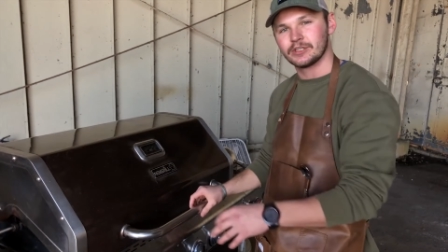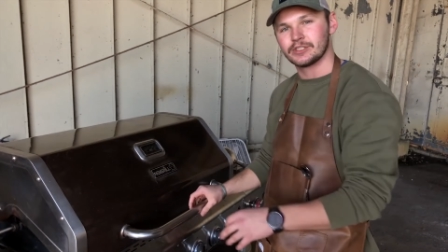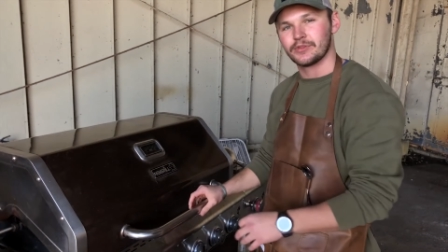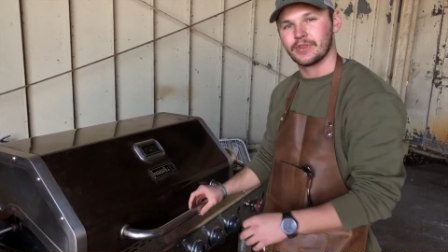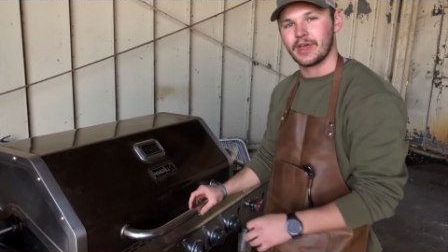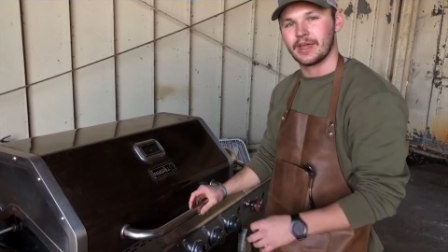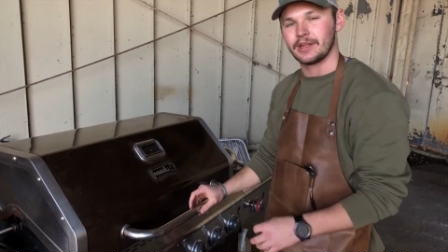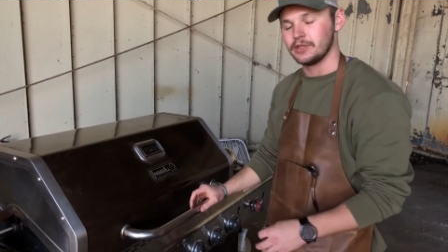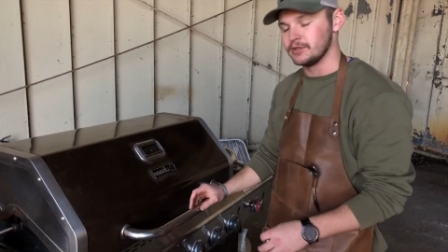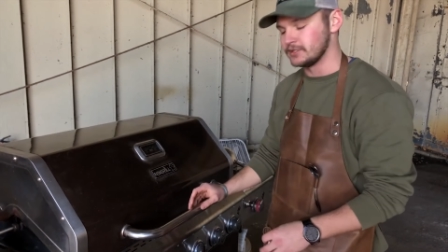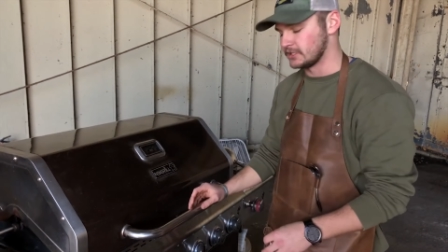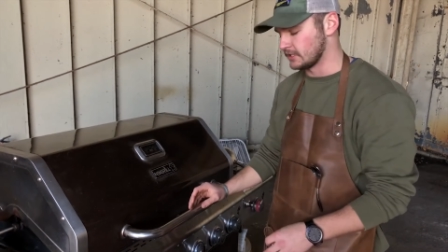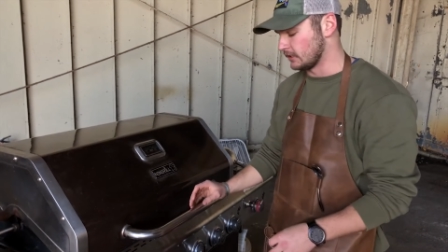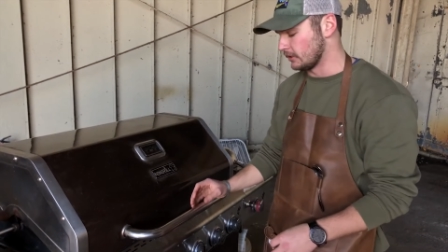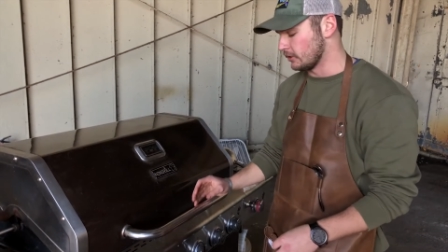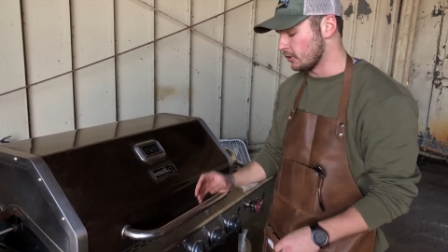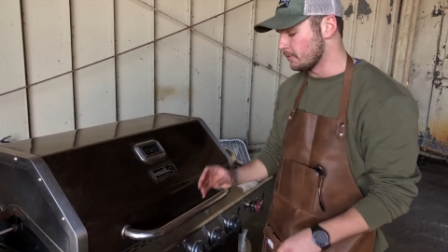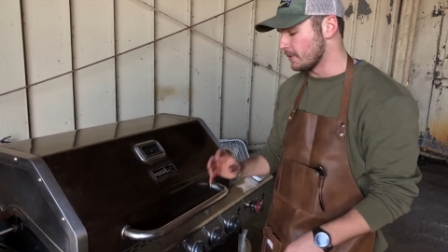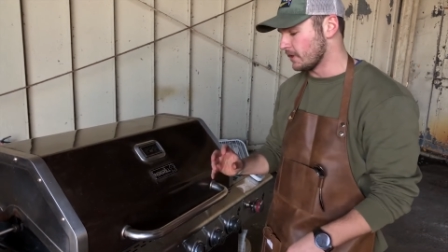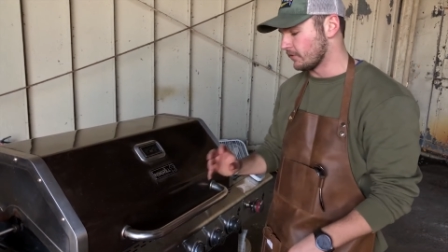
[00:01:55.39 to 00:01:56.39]
so that uses a
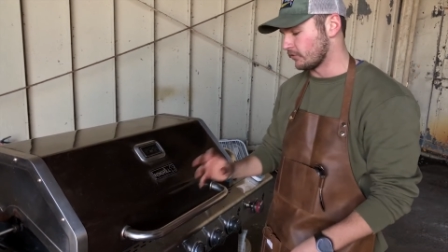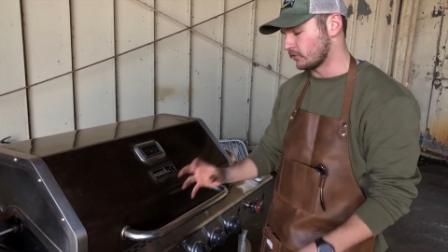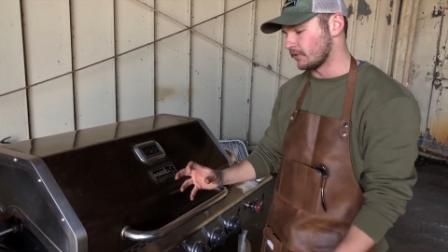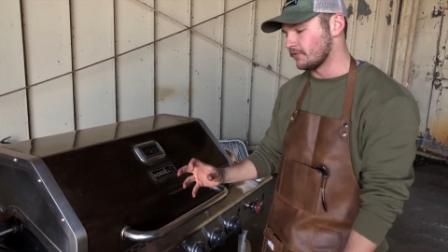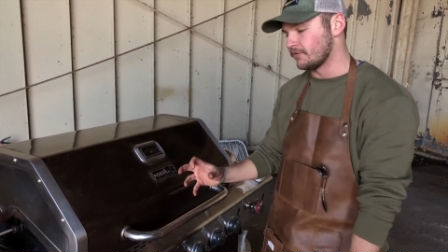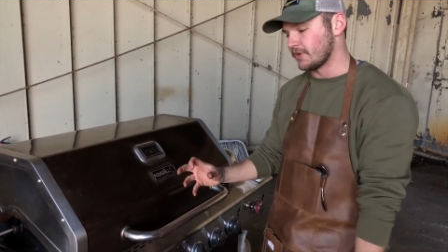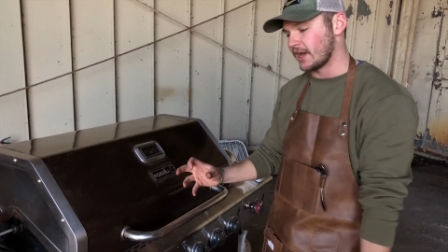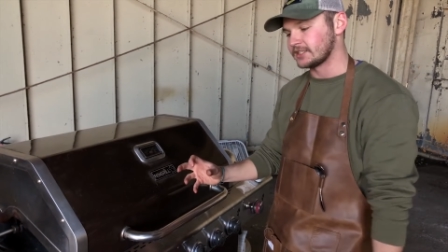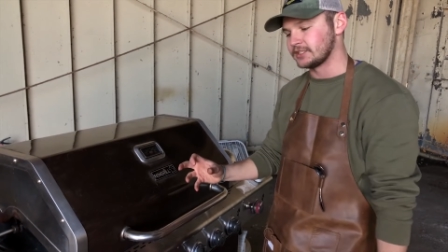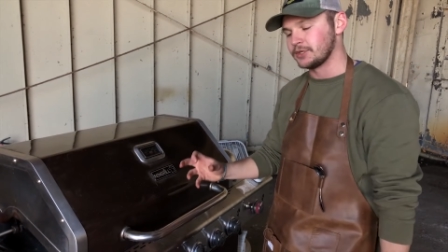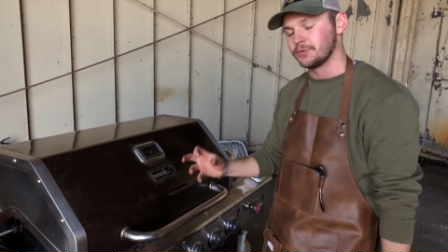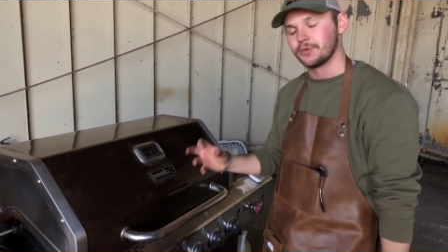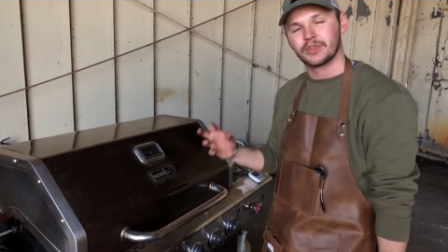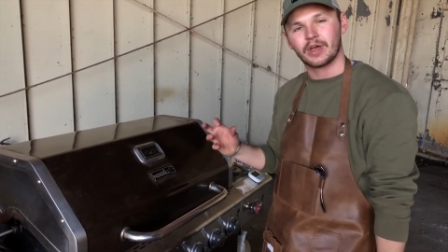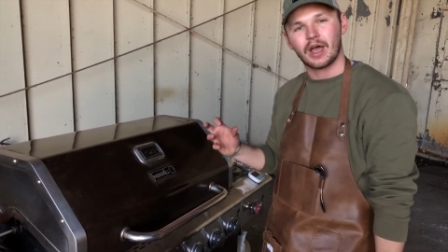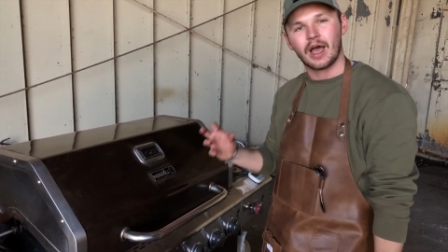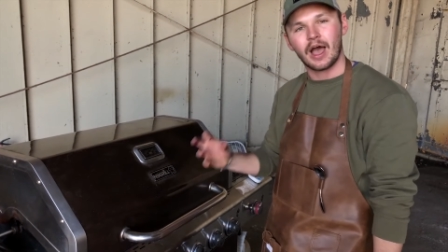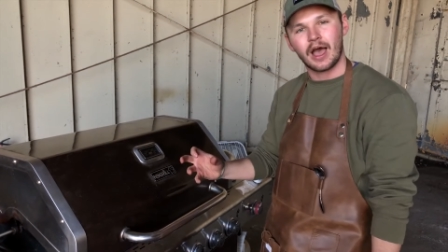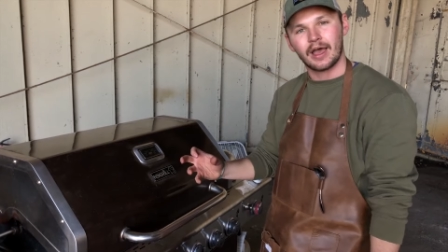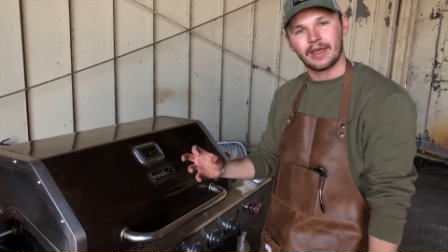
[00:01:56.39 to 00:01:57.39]
little bit of convection with
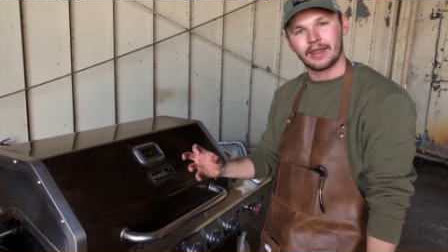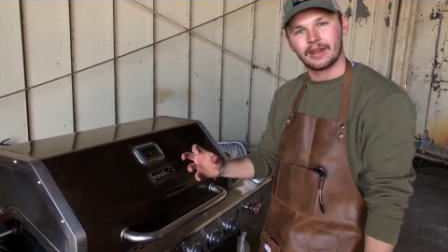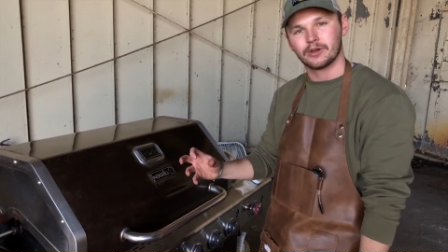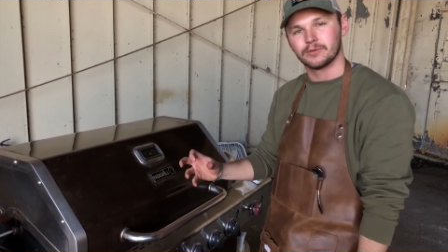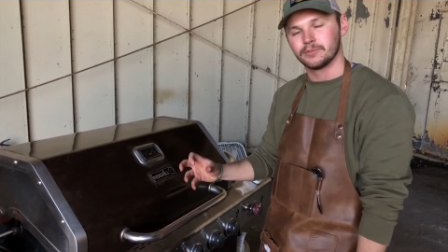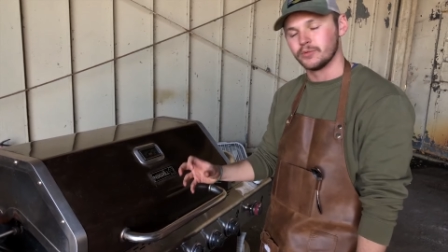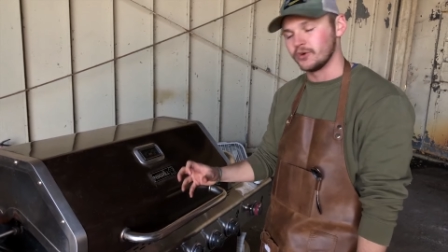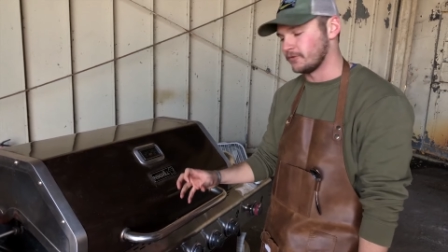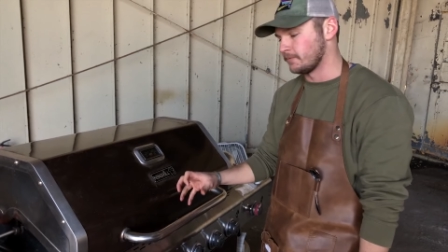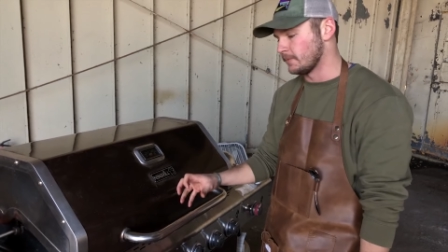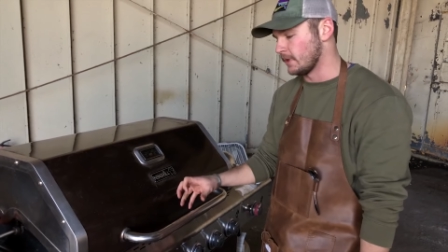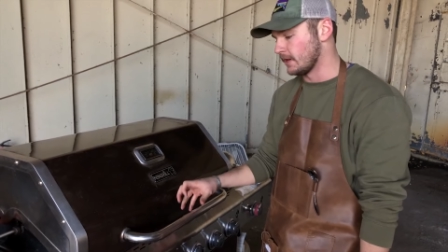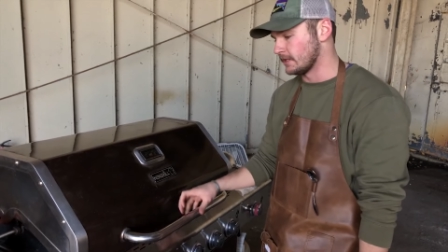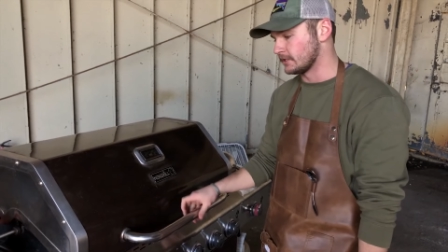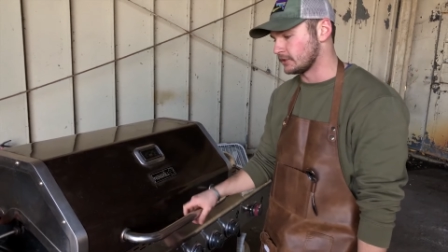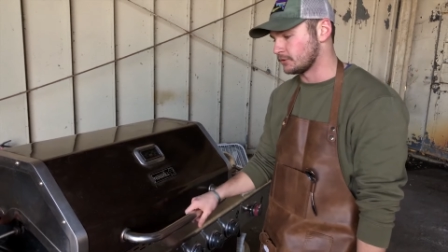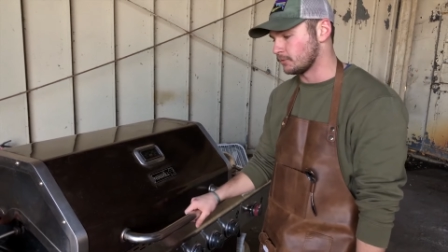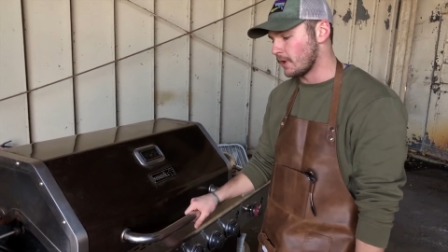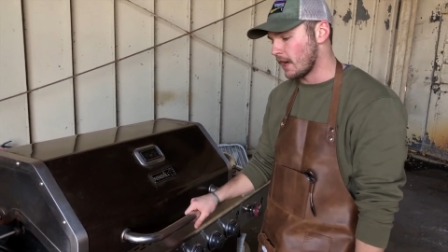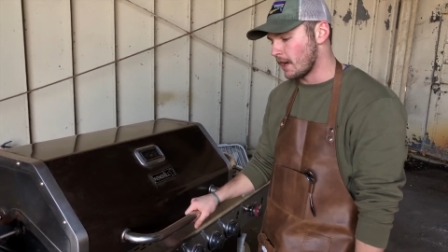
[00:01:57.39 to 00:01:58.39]
a hot air movement
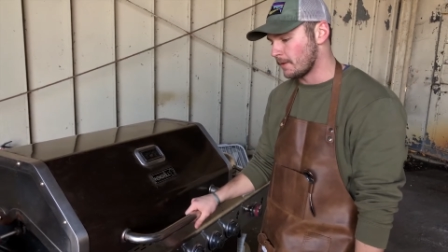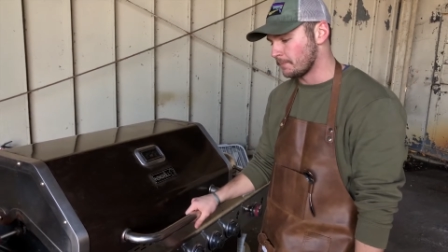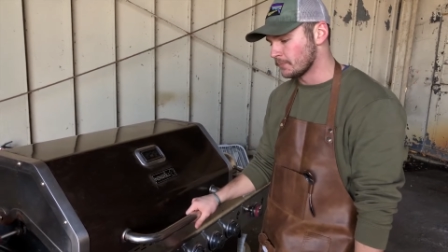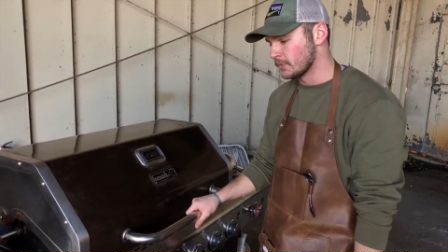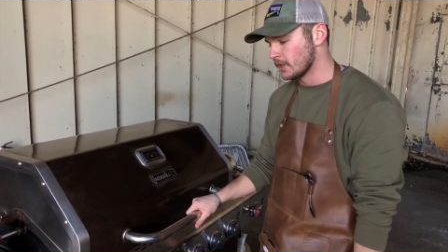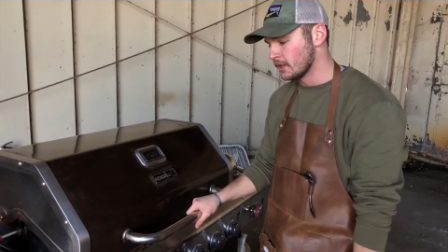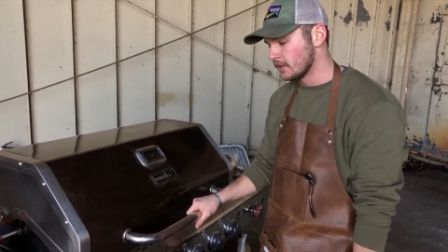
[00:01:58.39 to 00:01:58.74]
as well.